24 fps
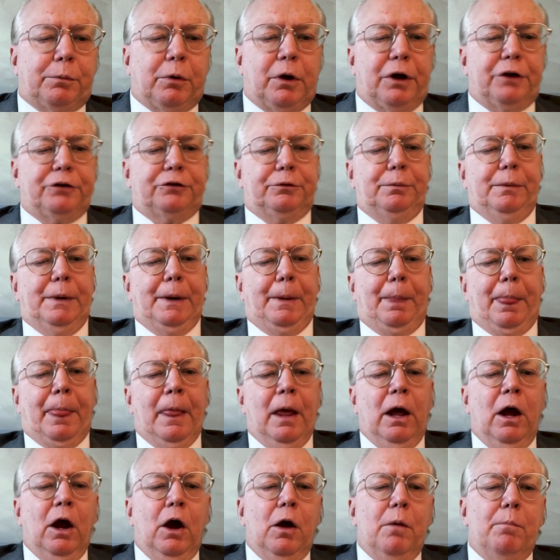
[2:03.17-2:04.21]
Passman.
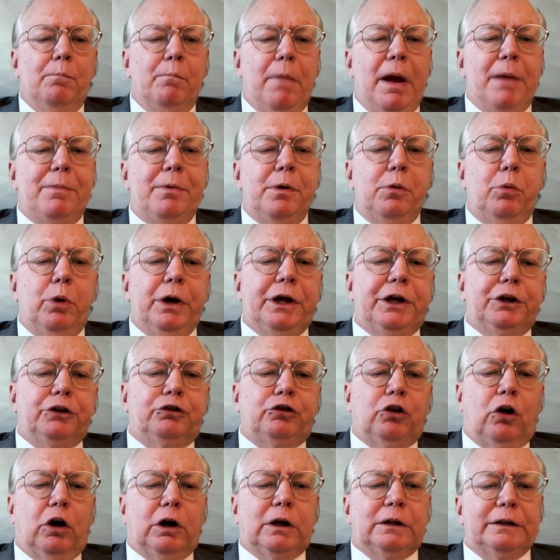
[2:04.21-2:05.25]
Maybe we could
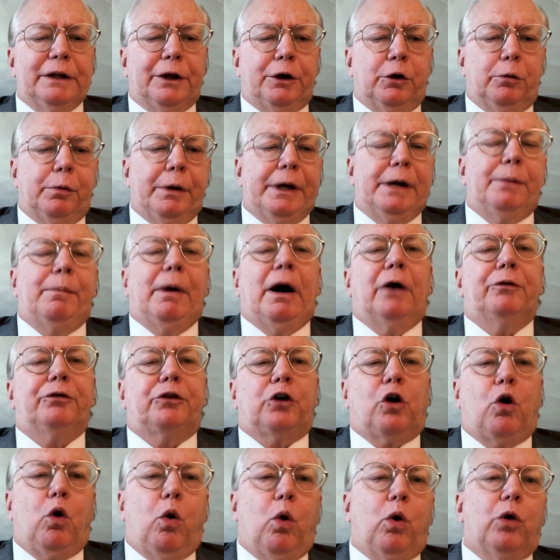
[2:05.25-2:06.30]
talk a little bit about the
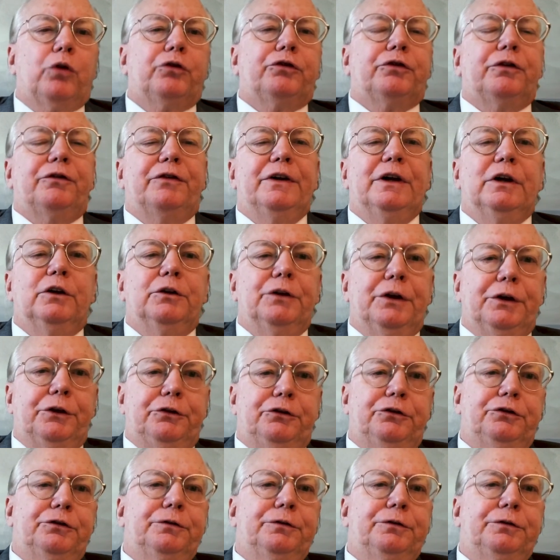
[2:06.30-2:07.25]
course of illness.